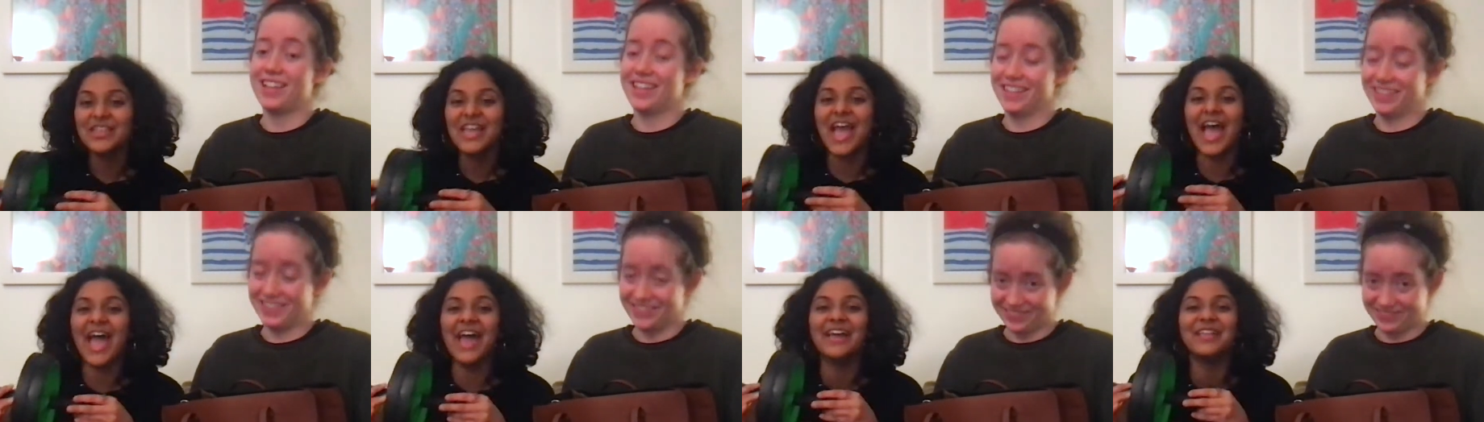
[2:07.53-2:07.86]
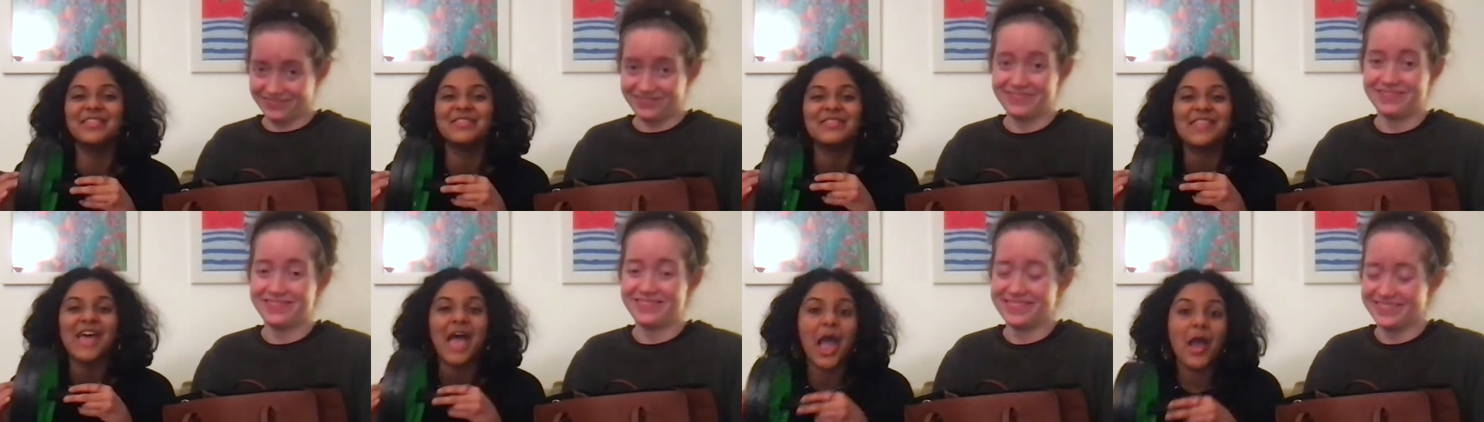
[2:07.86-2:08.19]

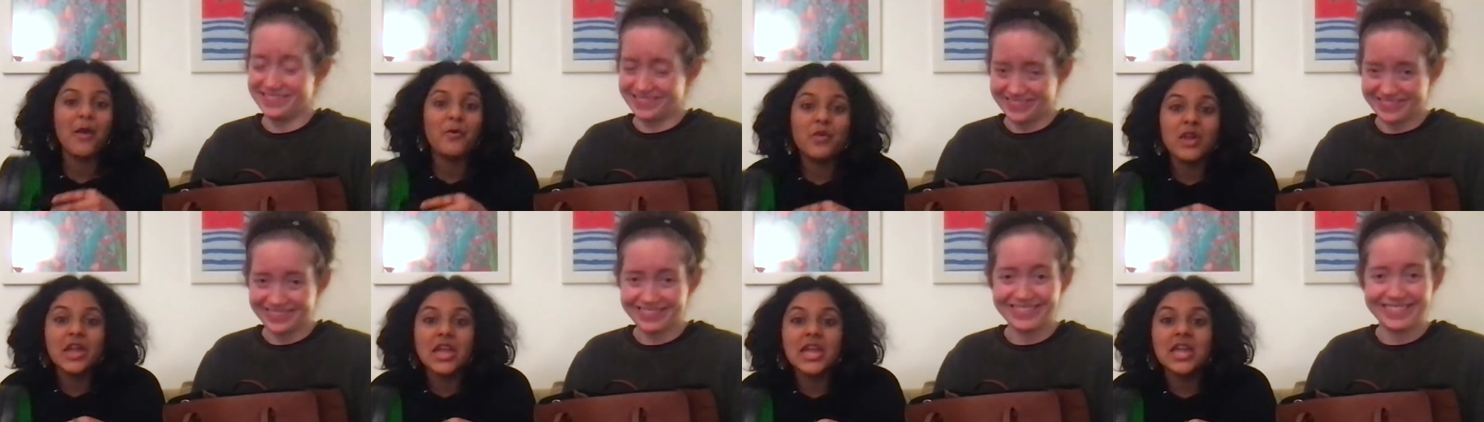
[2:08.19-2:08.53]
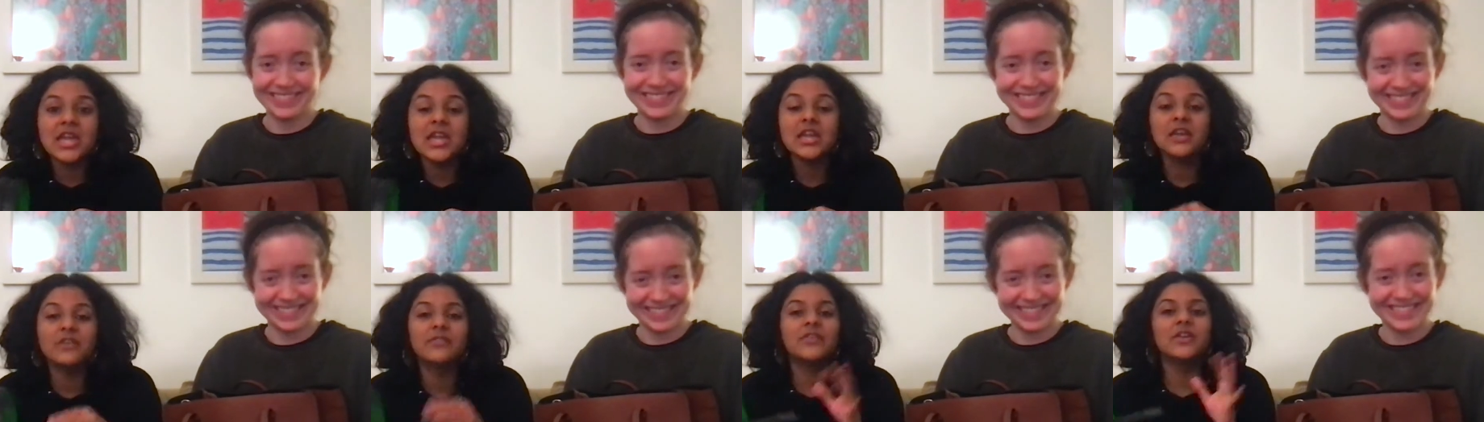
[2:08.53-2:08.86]
Speaker 1: and that
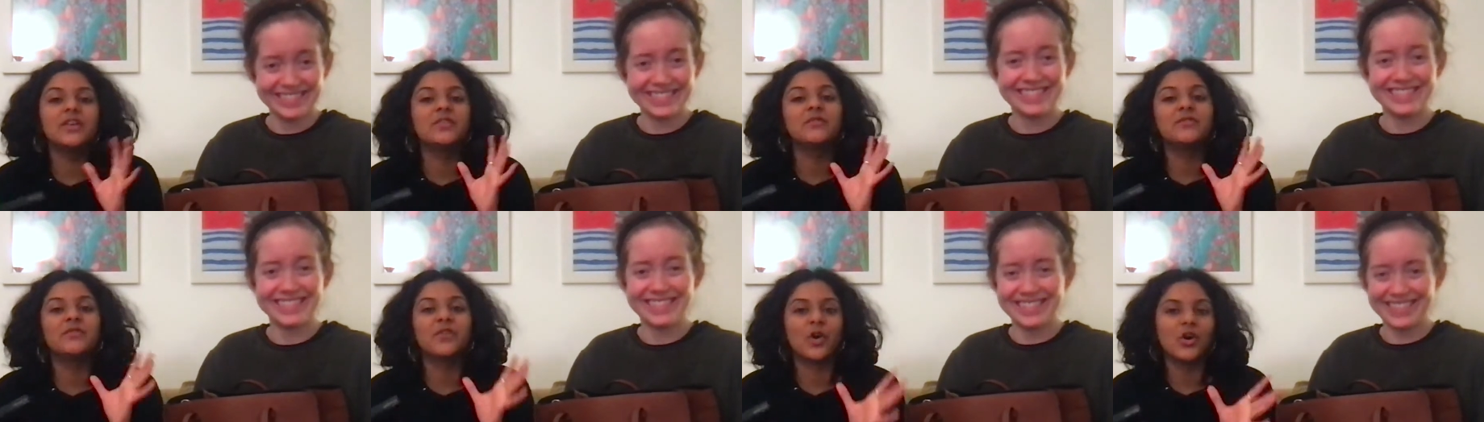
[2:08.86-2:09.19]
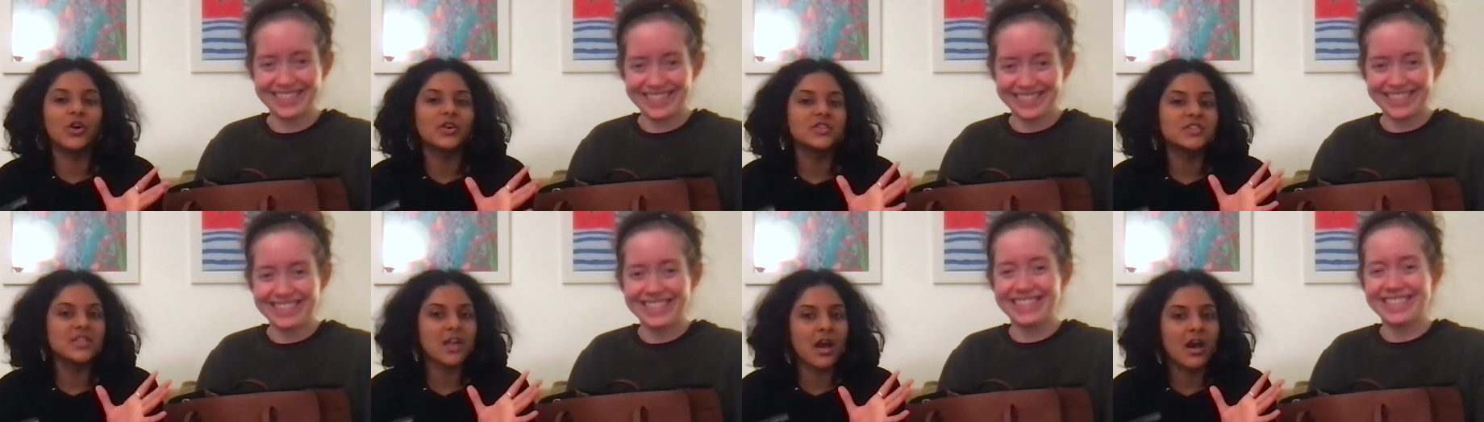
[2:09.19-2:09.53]
way, if it
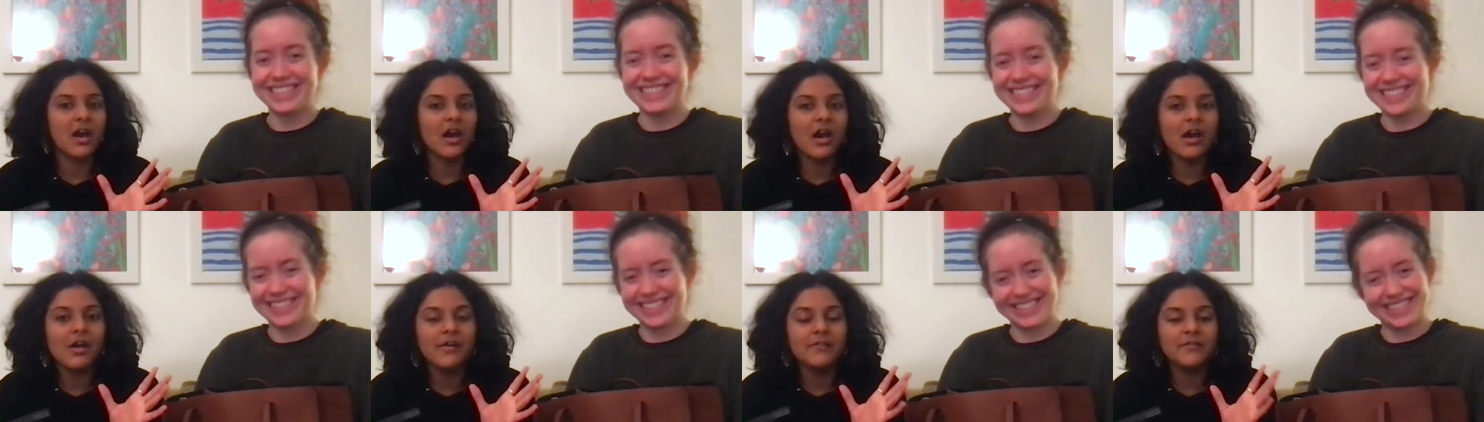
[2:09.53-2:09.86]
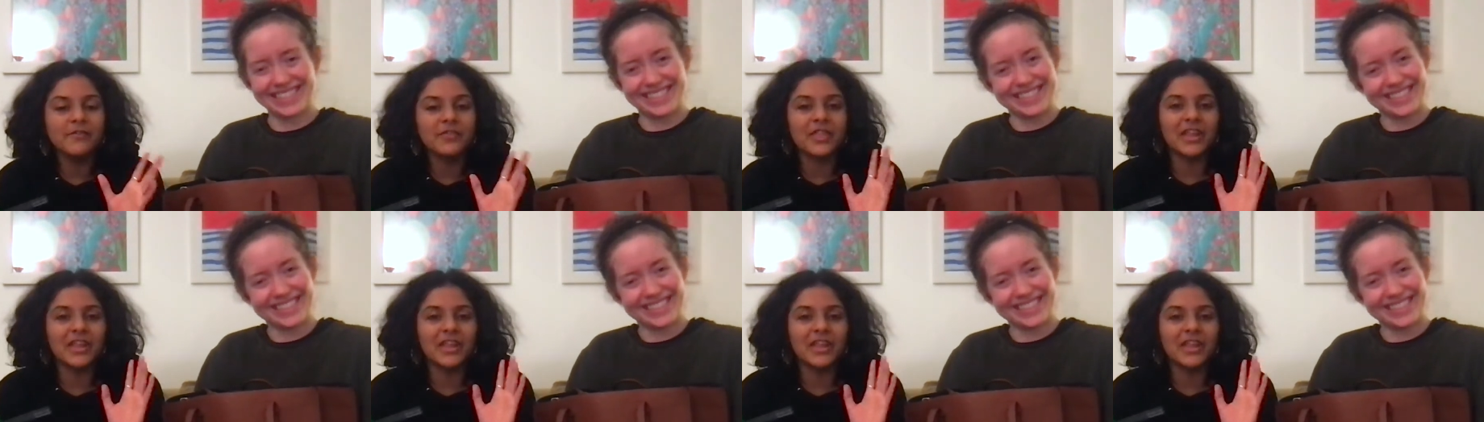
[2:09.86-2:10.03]
falls off,